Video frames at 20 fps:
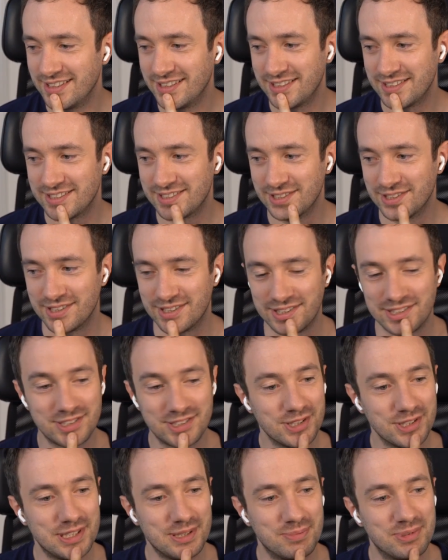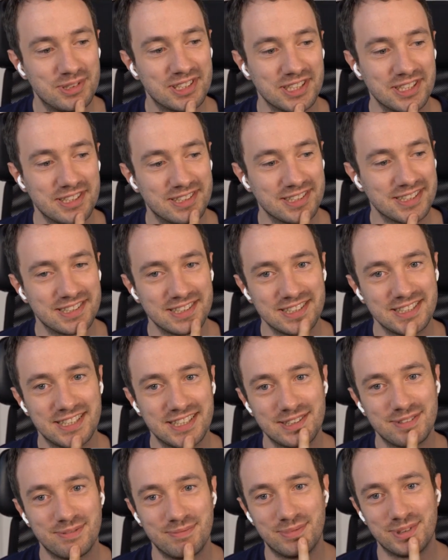it's the deep state, I think.
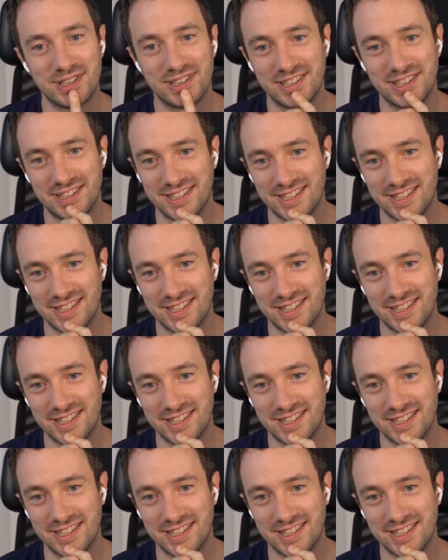But